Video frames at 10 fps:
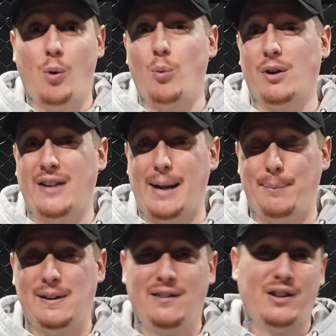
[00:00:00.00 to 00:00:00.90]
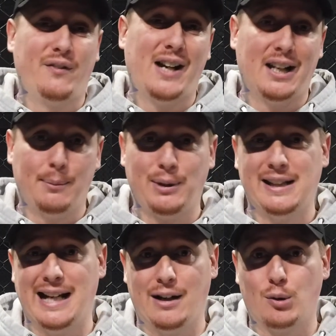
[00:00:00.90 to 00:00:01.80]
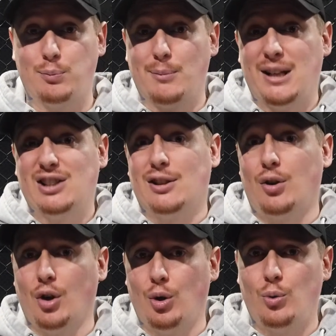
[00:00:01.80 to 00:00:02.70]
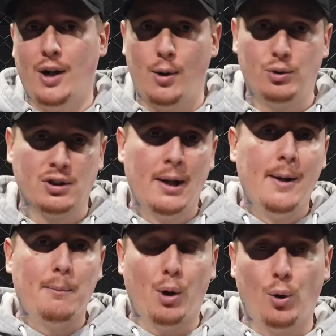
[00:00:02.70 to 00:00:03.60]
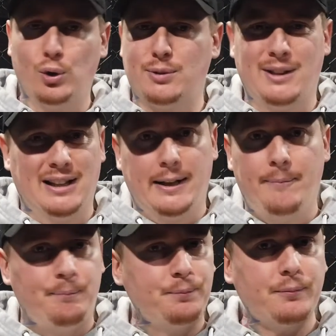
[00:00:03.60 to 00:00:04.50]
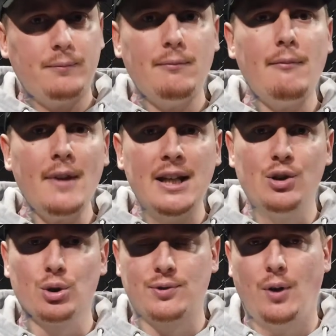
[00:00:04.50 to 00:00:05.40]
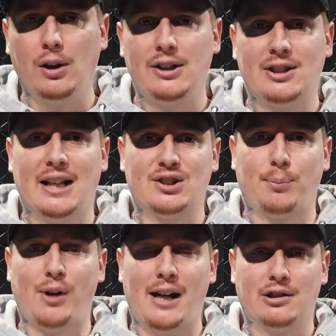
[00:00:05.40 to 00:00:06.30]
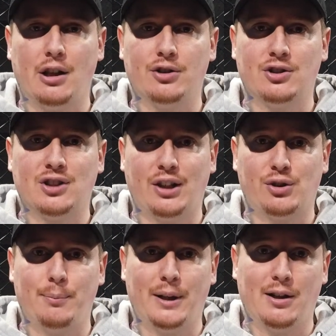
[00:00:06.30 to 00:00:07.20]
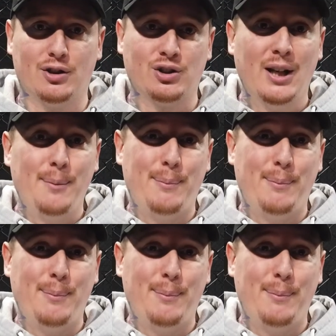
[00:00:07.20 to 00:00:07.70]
What would have happened if the fight had played out a couple of minutes longer, who knows, but ultimately it does fall into that surprise losses section because